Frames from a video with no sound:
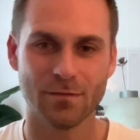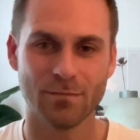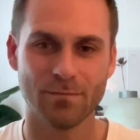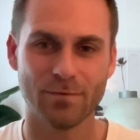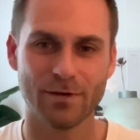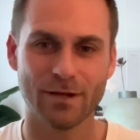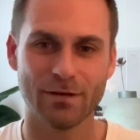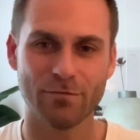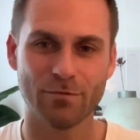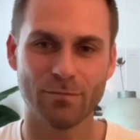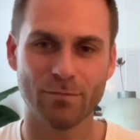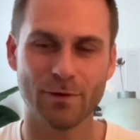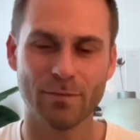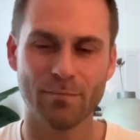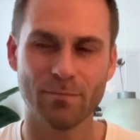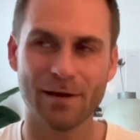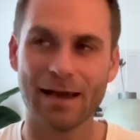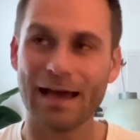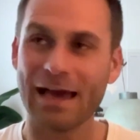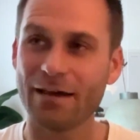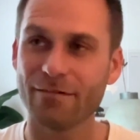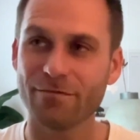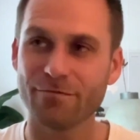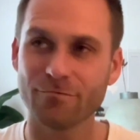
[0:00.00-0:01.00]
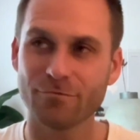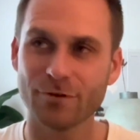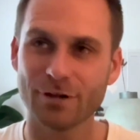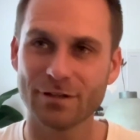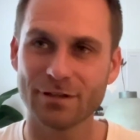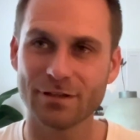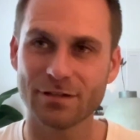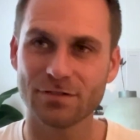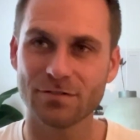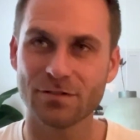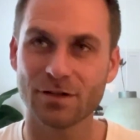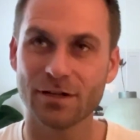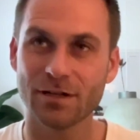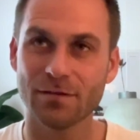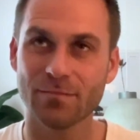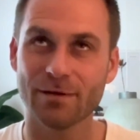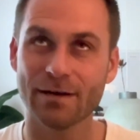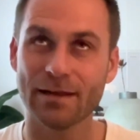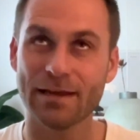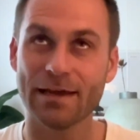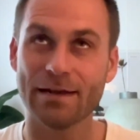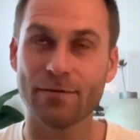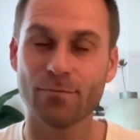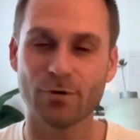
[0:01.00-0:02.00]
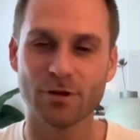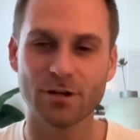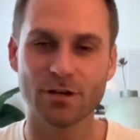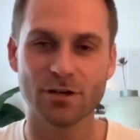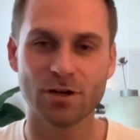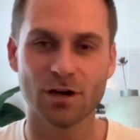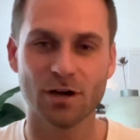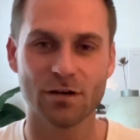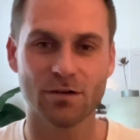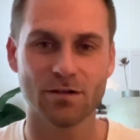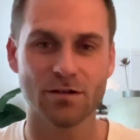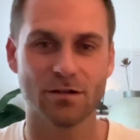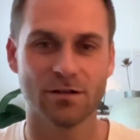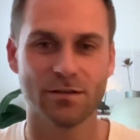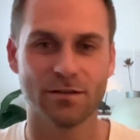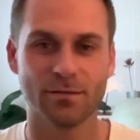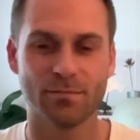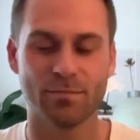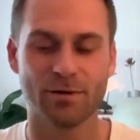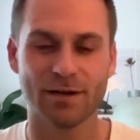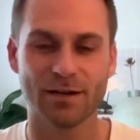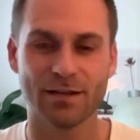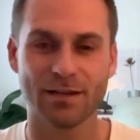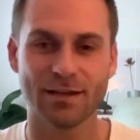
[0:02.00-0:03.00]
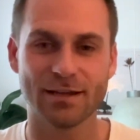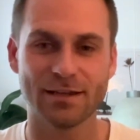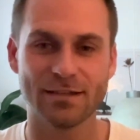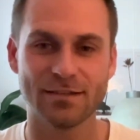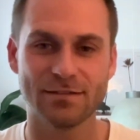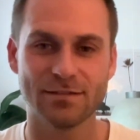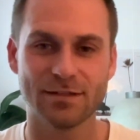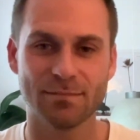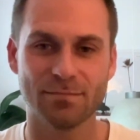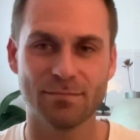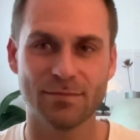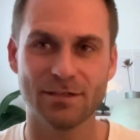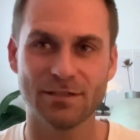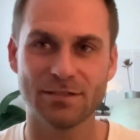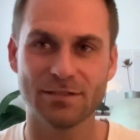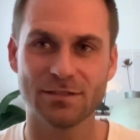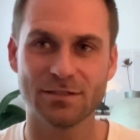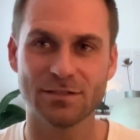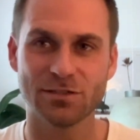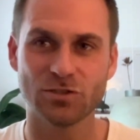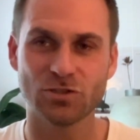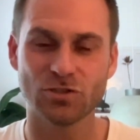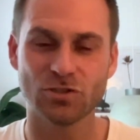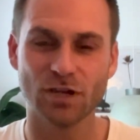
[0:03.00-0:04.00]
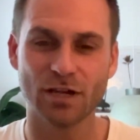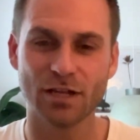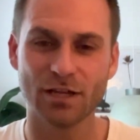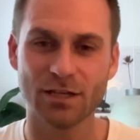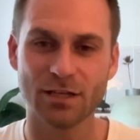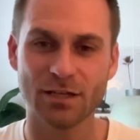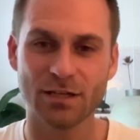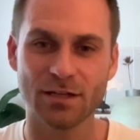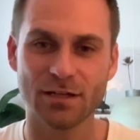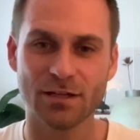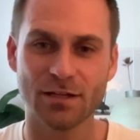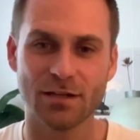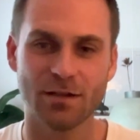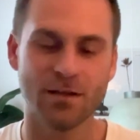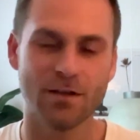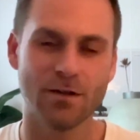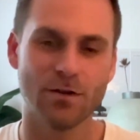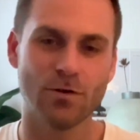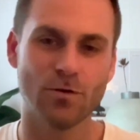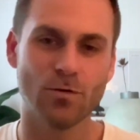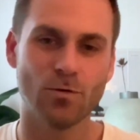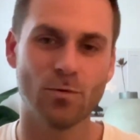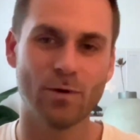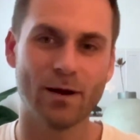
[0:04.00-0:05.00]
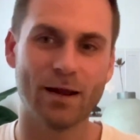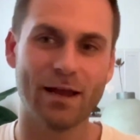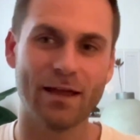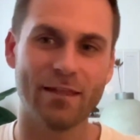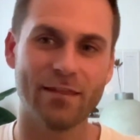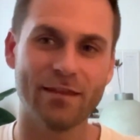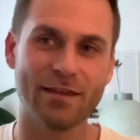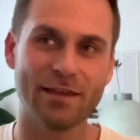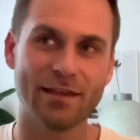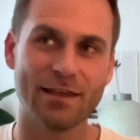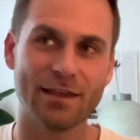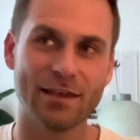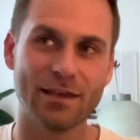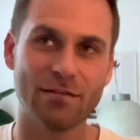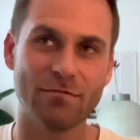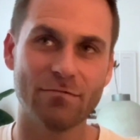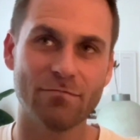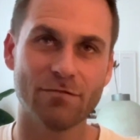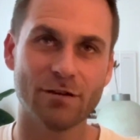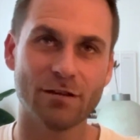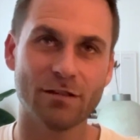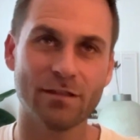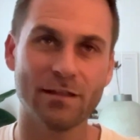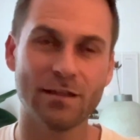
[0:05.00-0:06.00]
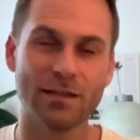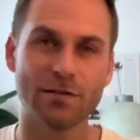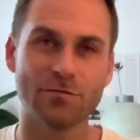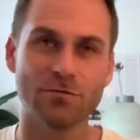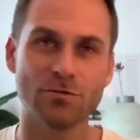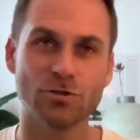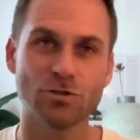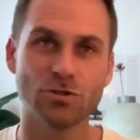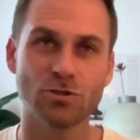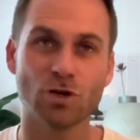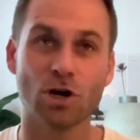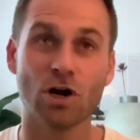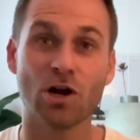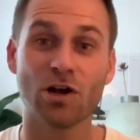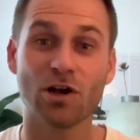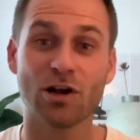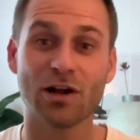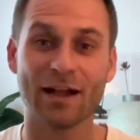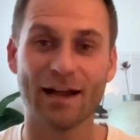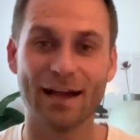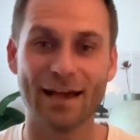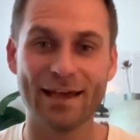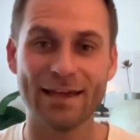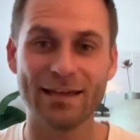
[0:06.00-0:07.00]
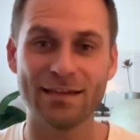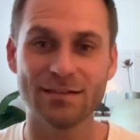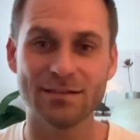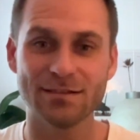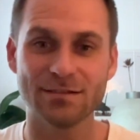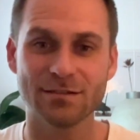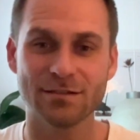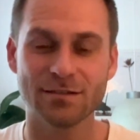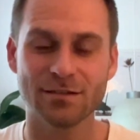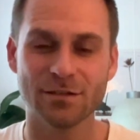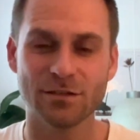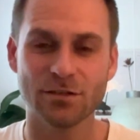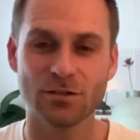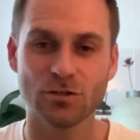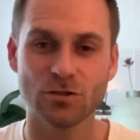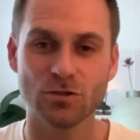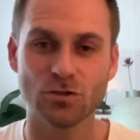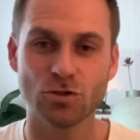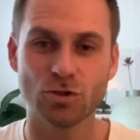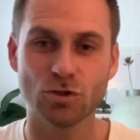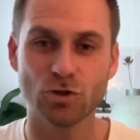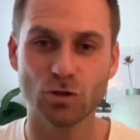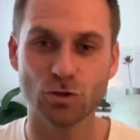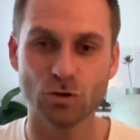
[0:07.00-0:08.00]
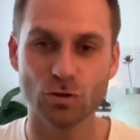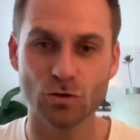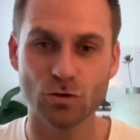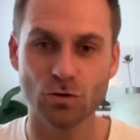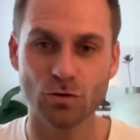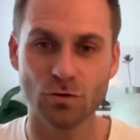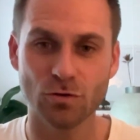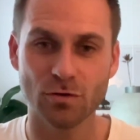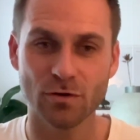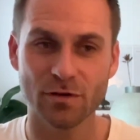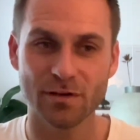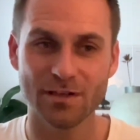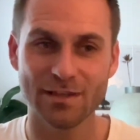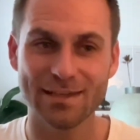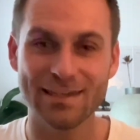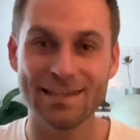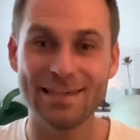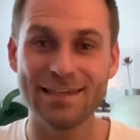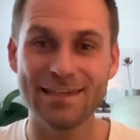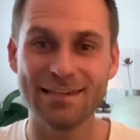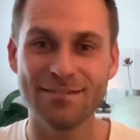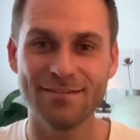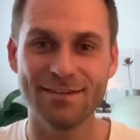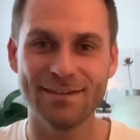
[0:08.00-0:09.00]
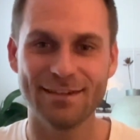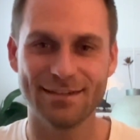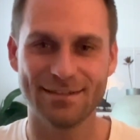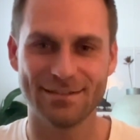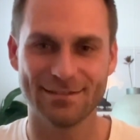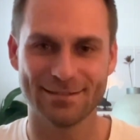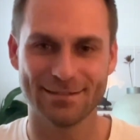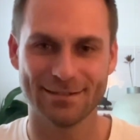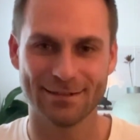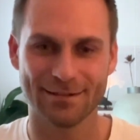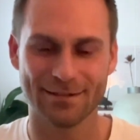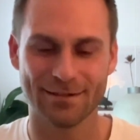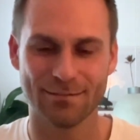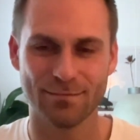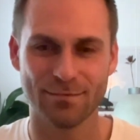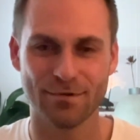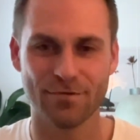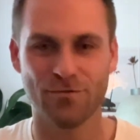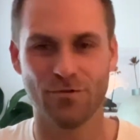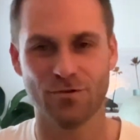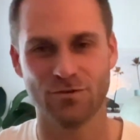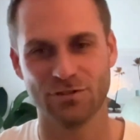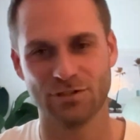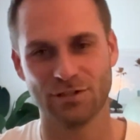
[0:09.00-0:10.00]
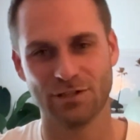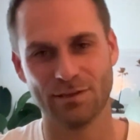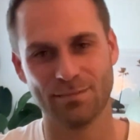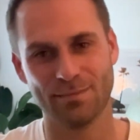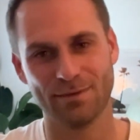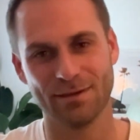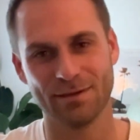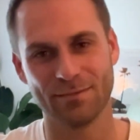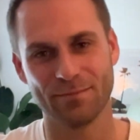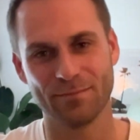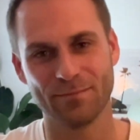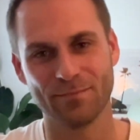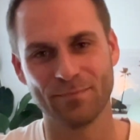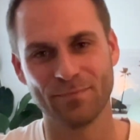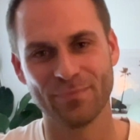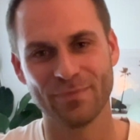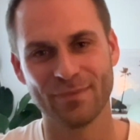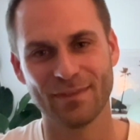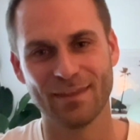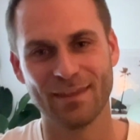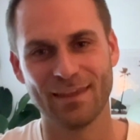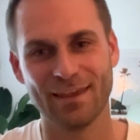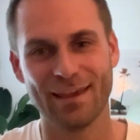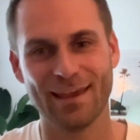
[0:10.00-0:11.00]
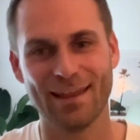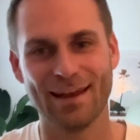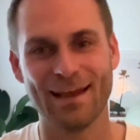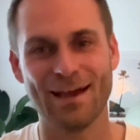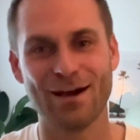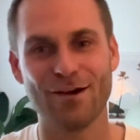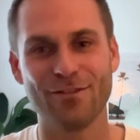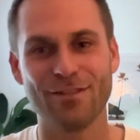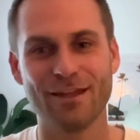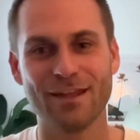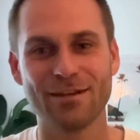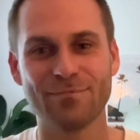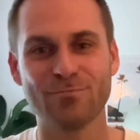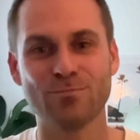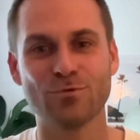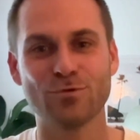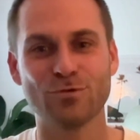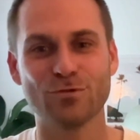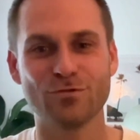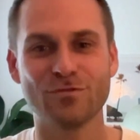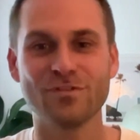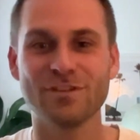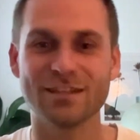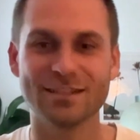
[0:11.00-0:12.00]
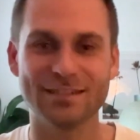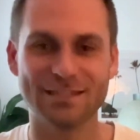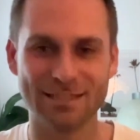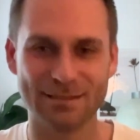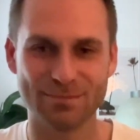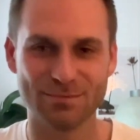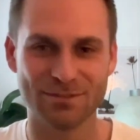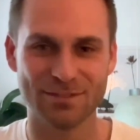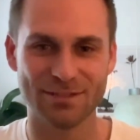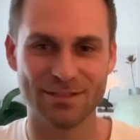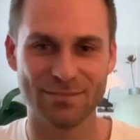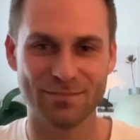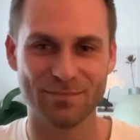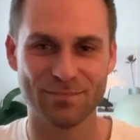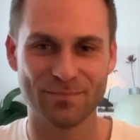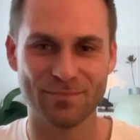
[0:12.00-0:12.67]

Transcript: But I remember, I haven't read the study, but I had one doctor on the podcast that mentioned the study where they gave, I think it was younger guys, 2 kiwis before sleeping, and how that improved their deep sleep.